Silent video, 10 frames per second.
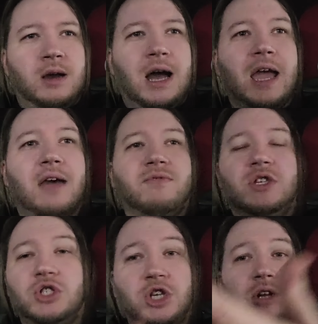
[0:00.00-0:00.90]
I have
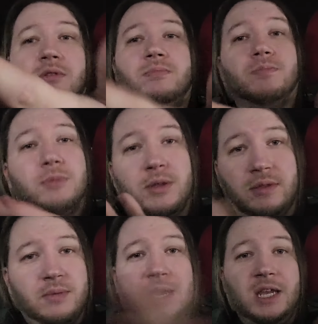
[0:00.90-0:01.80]
this channel,
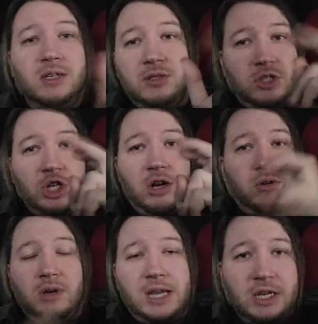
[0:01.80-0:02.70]
the main
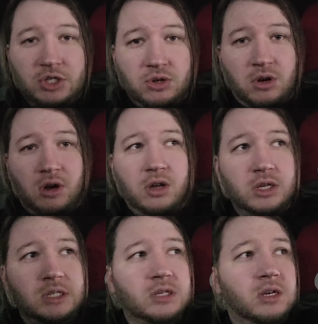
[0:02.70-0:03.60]
channel, I guess you could call it.